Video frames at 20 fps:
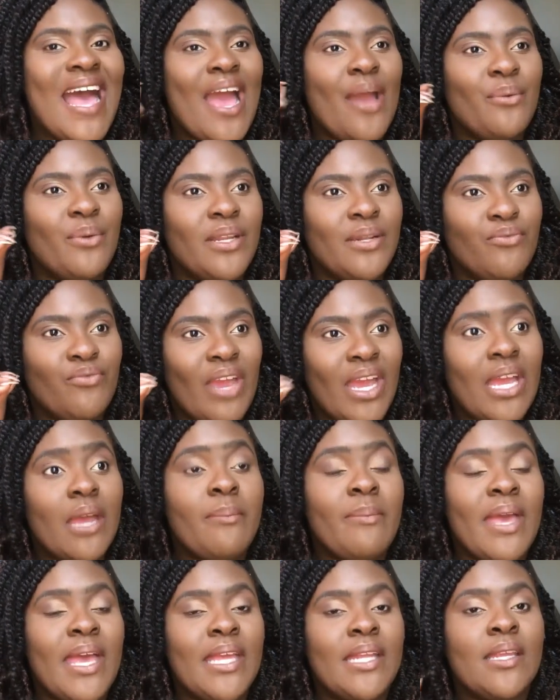I would
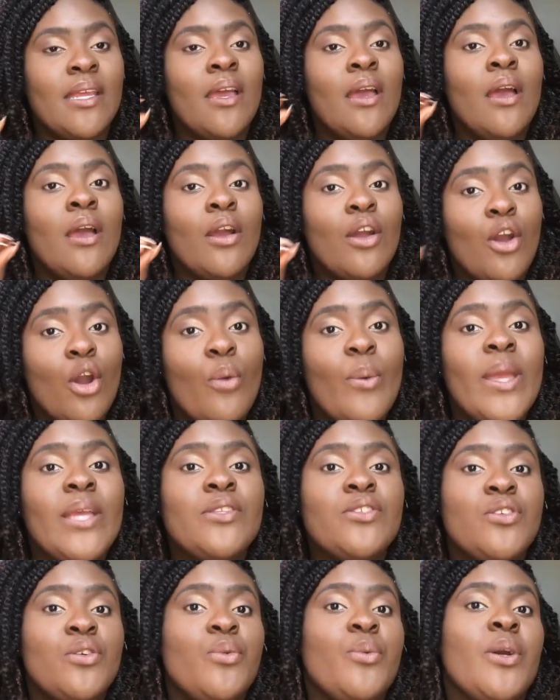recommend going
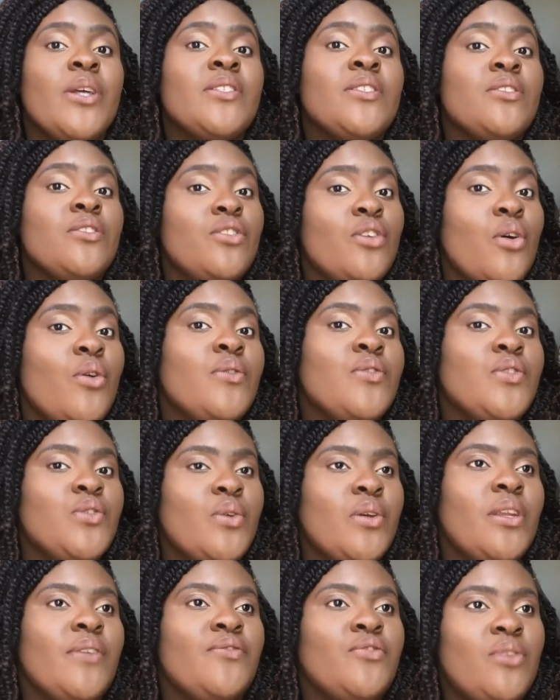towards those
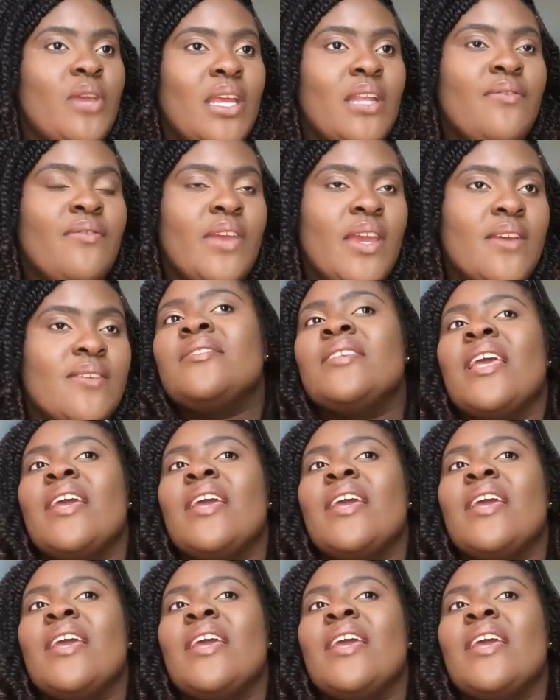sort of trade fairs.